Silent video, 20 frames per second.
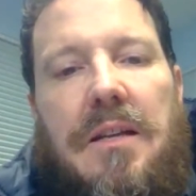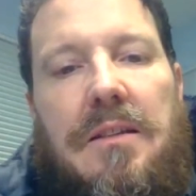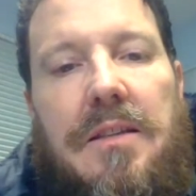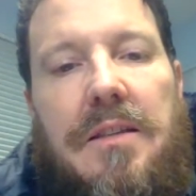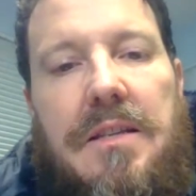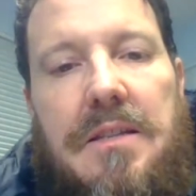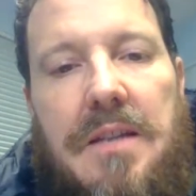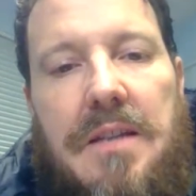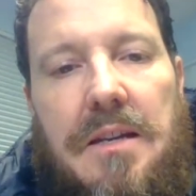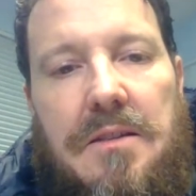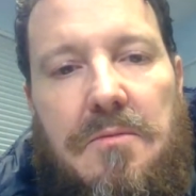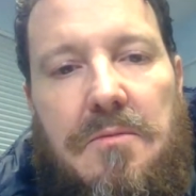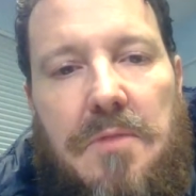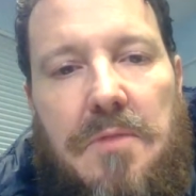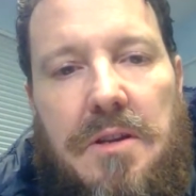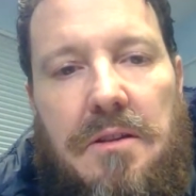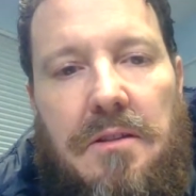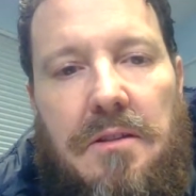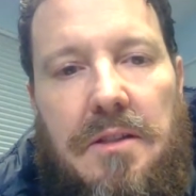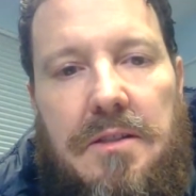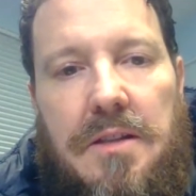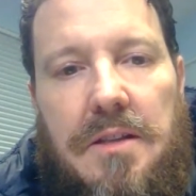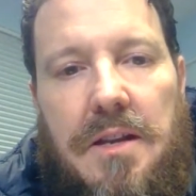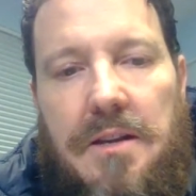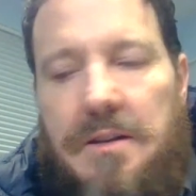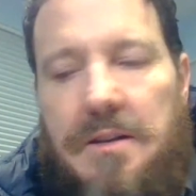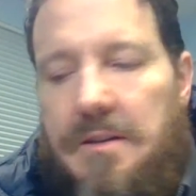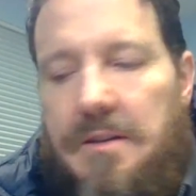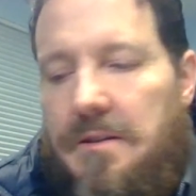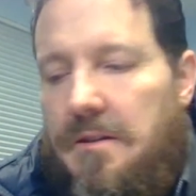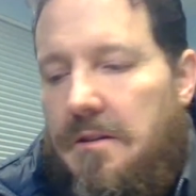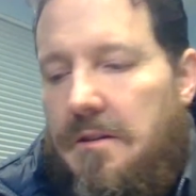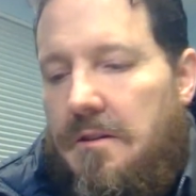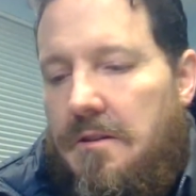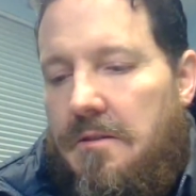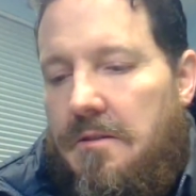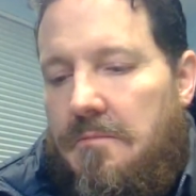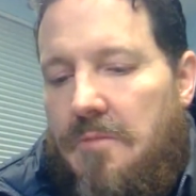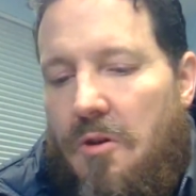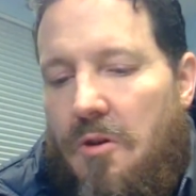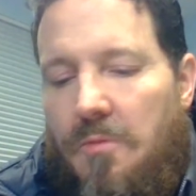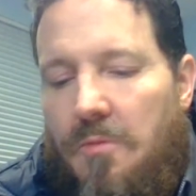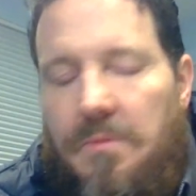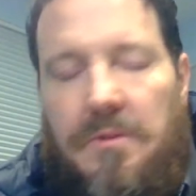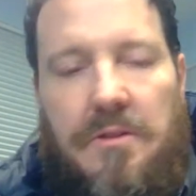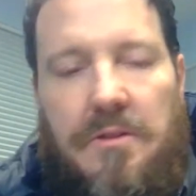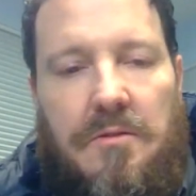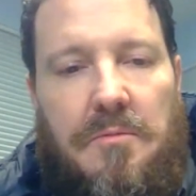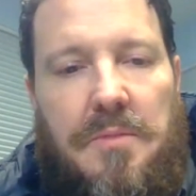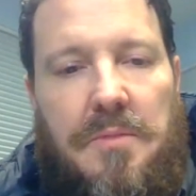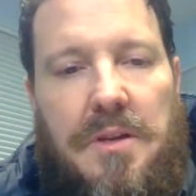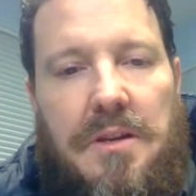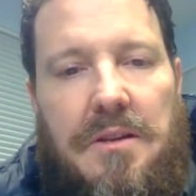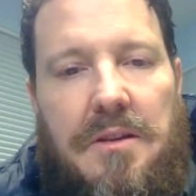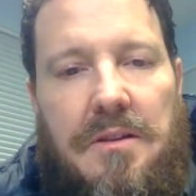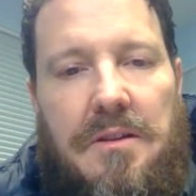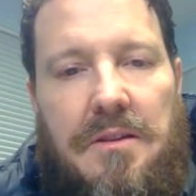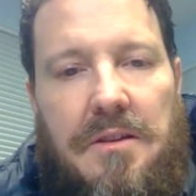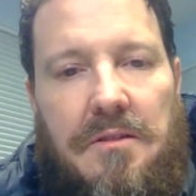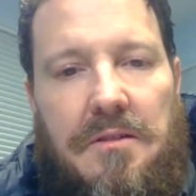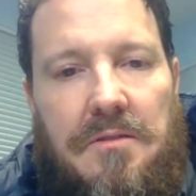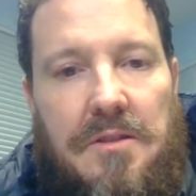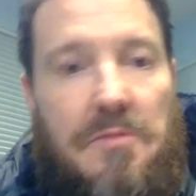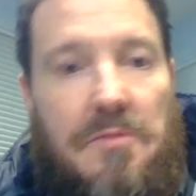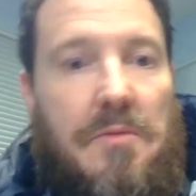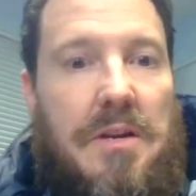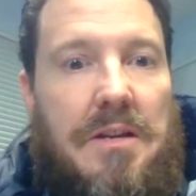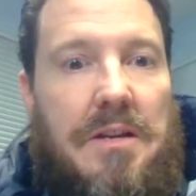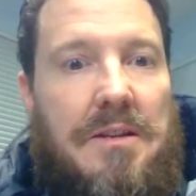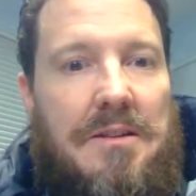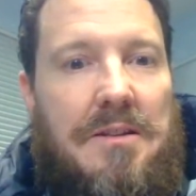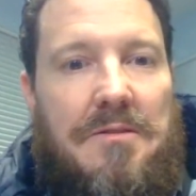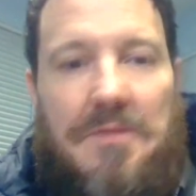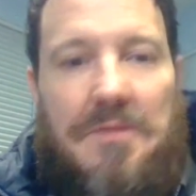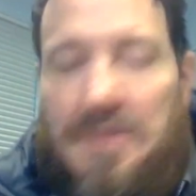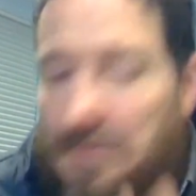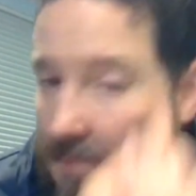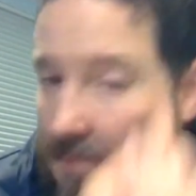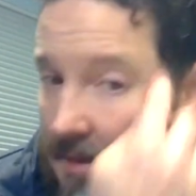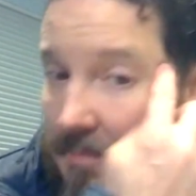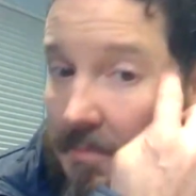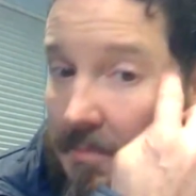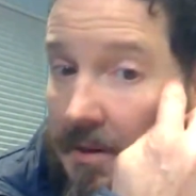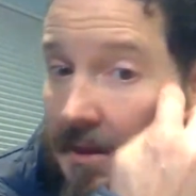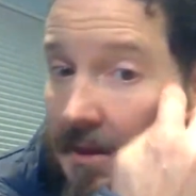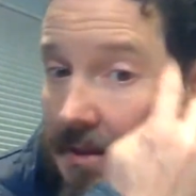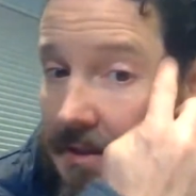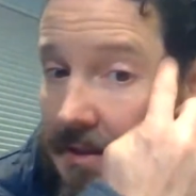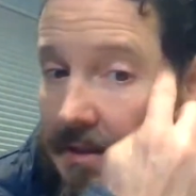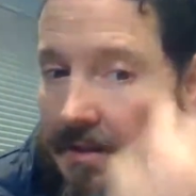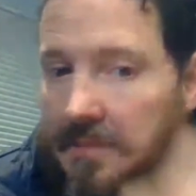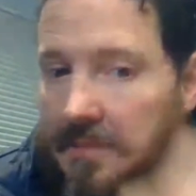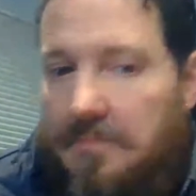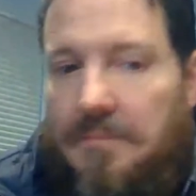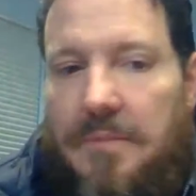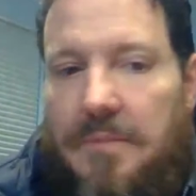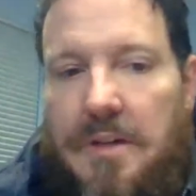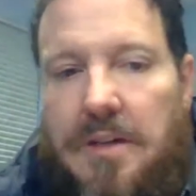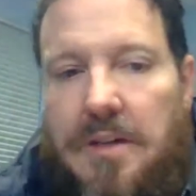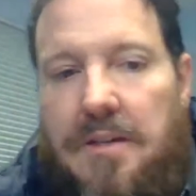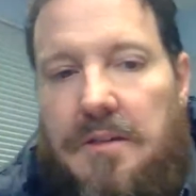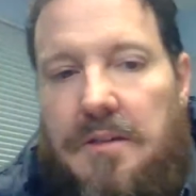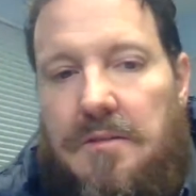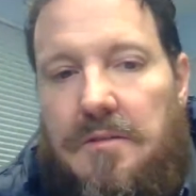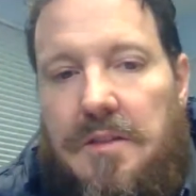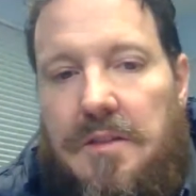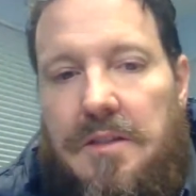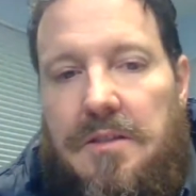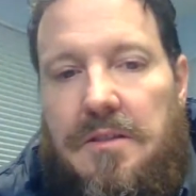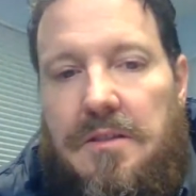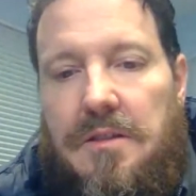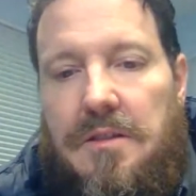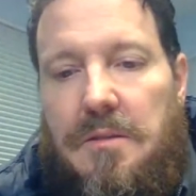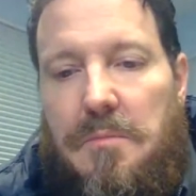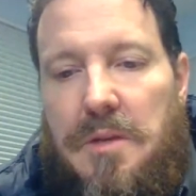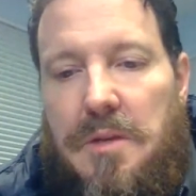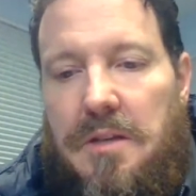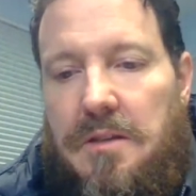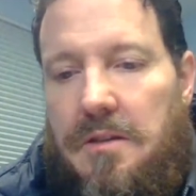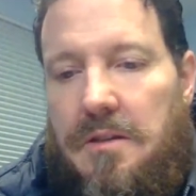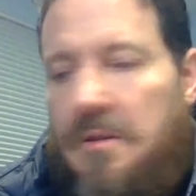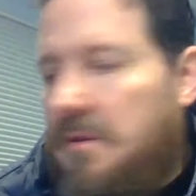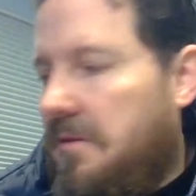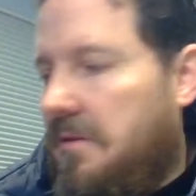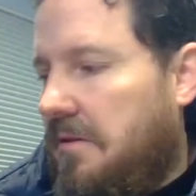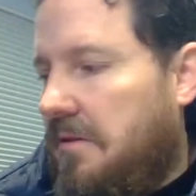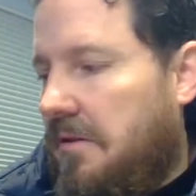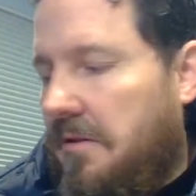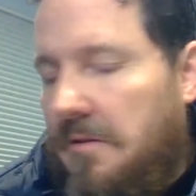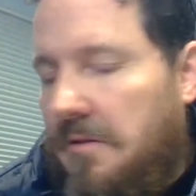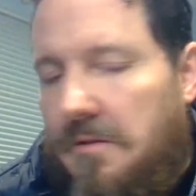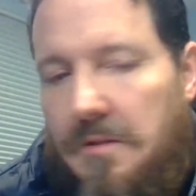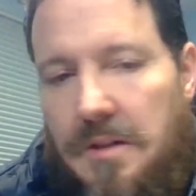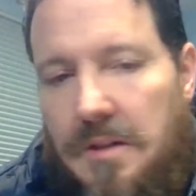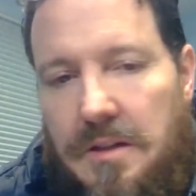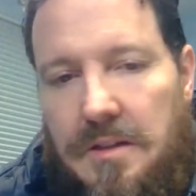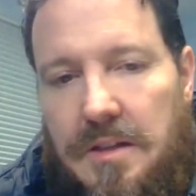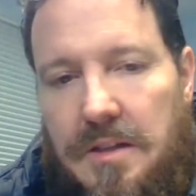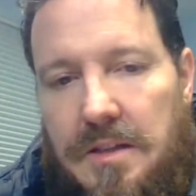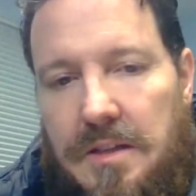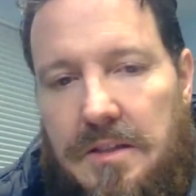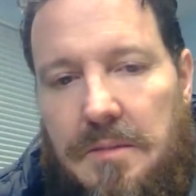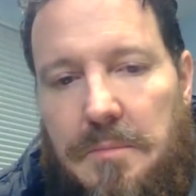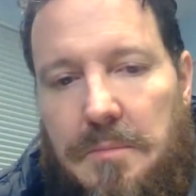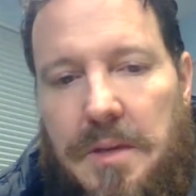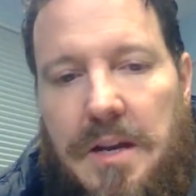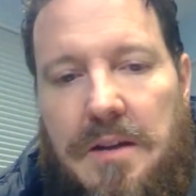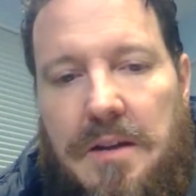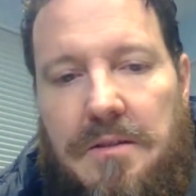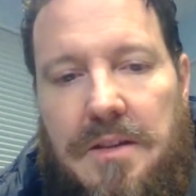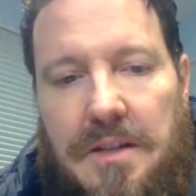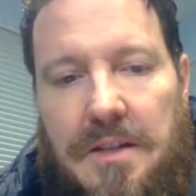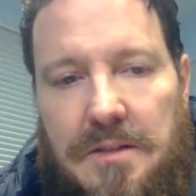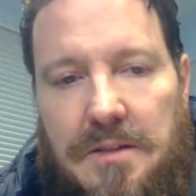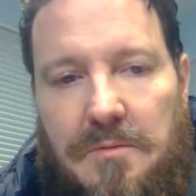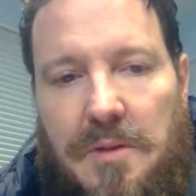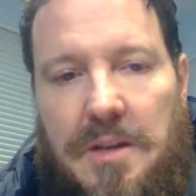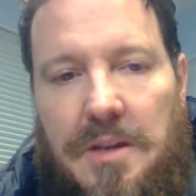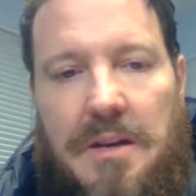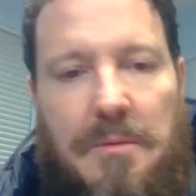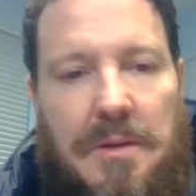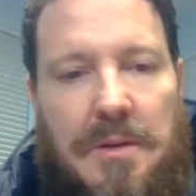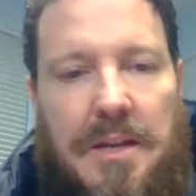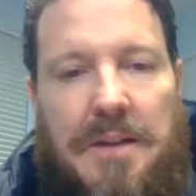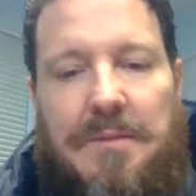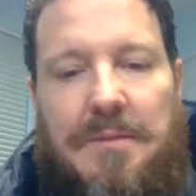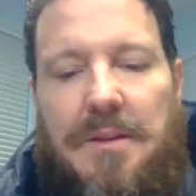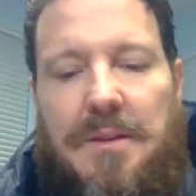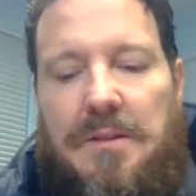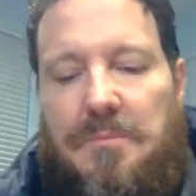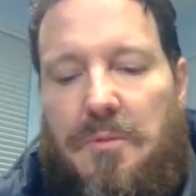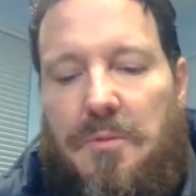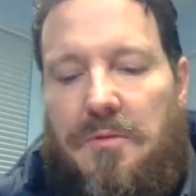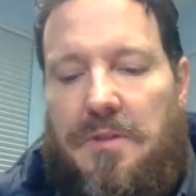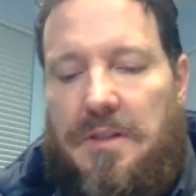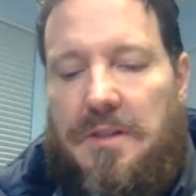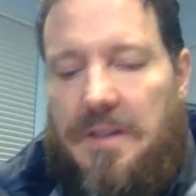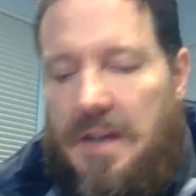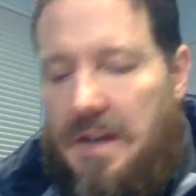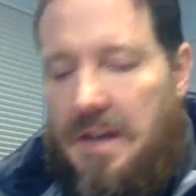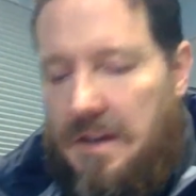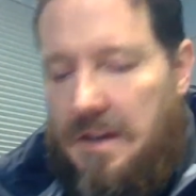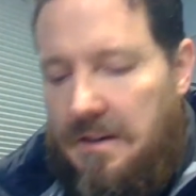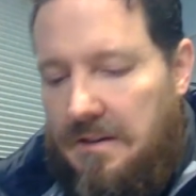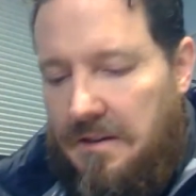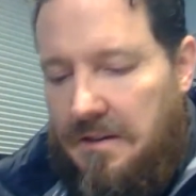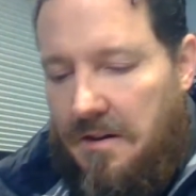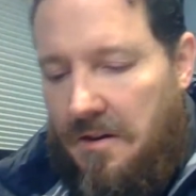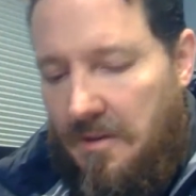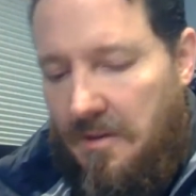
least next week, let's say. Hopefully it'll be this weekend or something, but I can at least commit to get something out next week. How about that? That's perfect. And